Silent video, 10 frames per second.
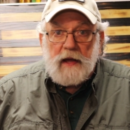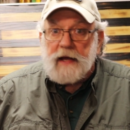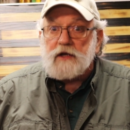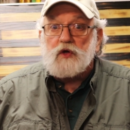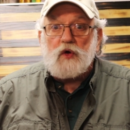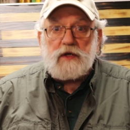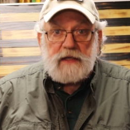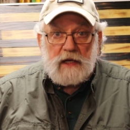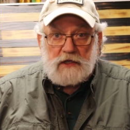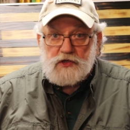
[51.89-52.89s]
and
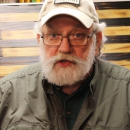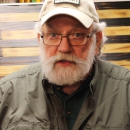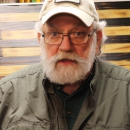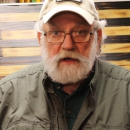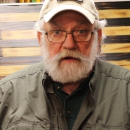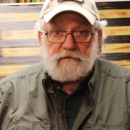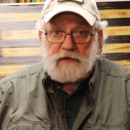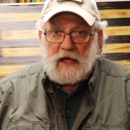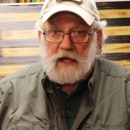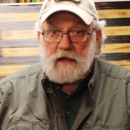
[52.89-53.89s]
goodness of
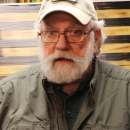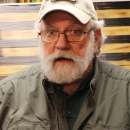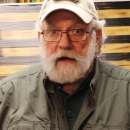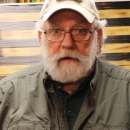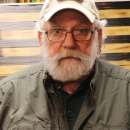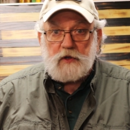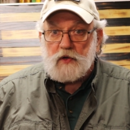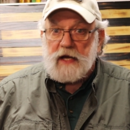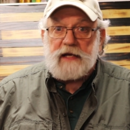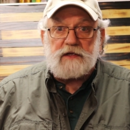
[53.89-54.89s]
the uh,
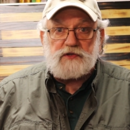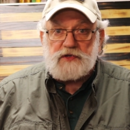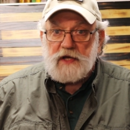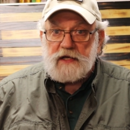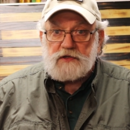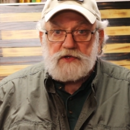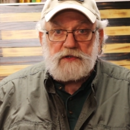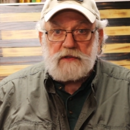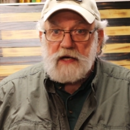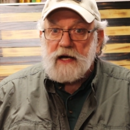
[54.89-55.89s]
United
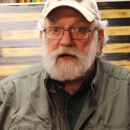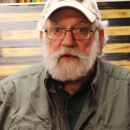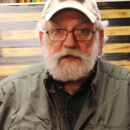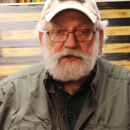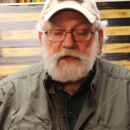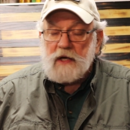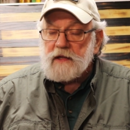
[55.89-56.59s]
States Congress,